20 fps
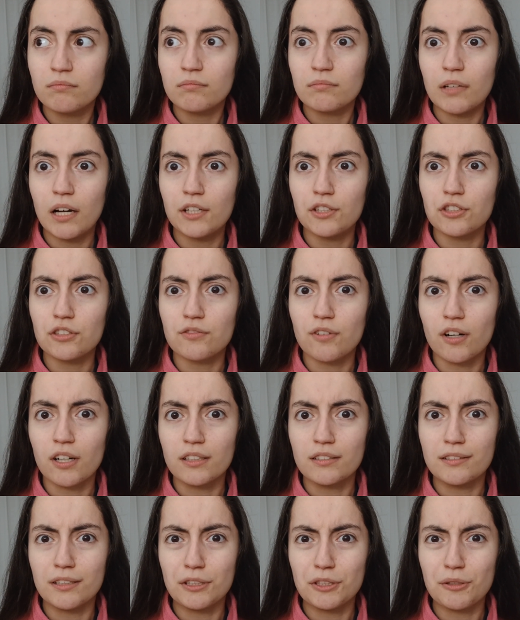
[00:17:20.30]
I just
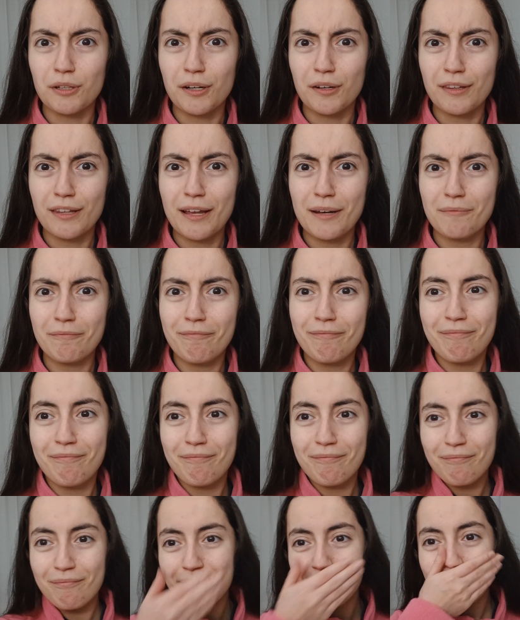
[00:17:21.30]
farted. Did you hear that?
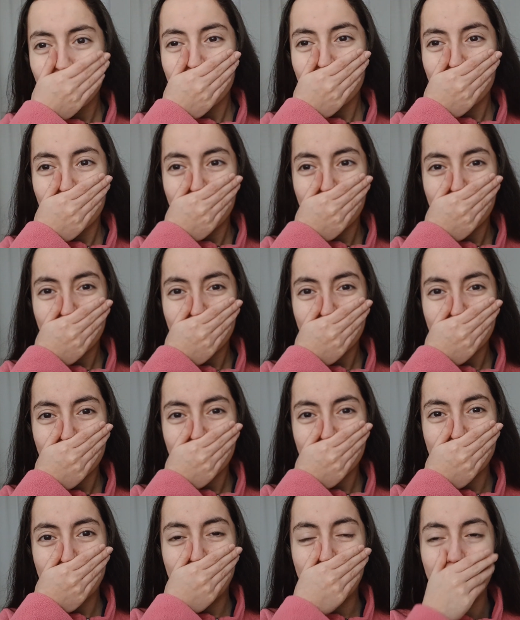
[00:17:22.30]

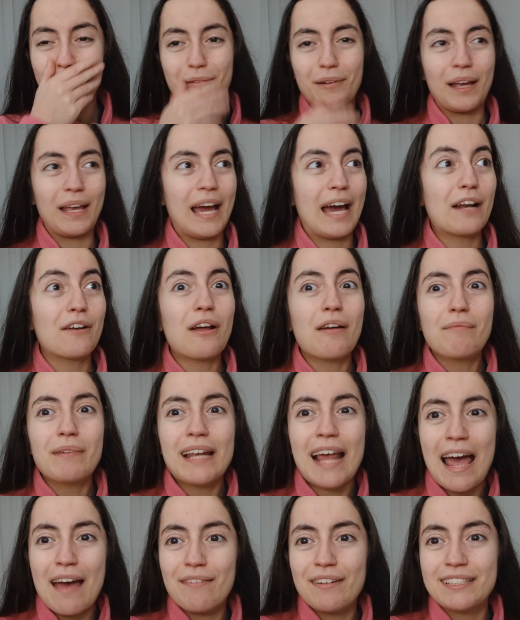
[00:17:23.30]
Anyway, I don't know. I've been
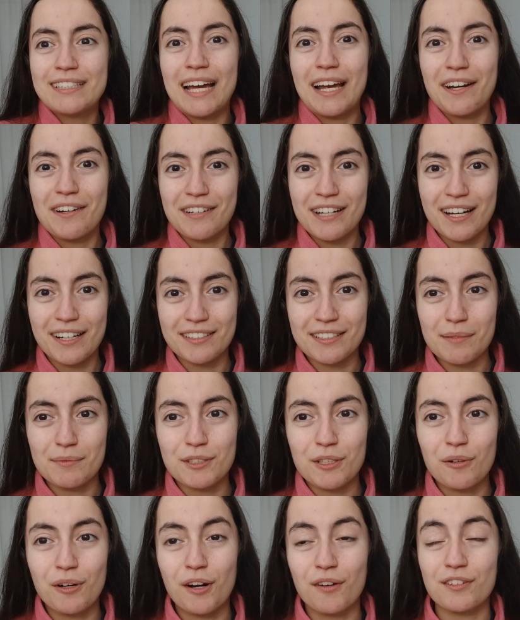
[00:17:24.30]
having diarrhea because I'm
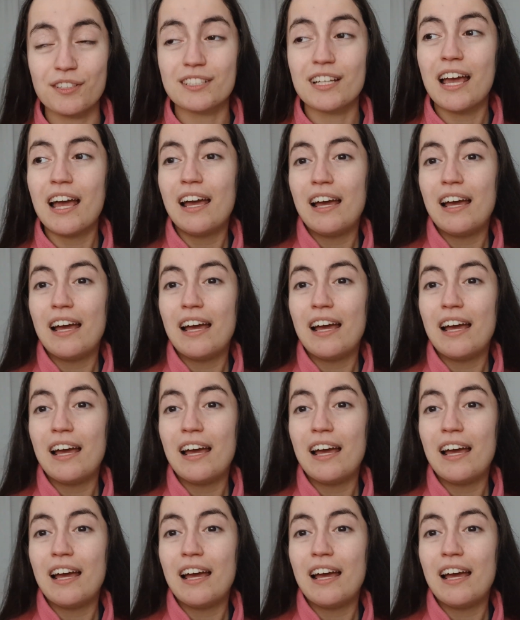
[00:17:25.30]
so nervous.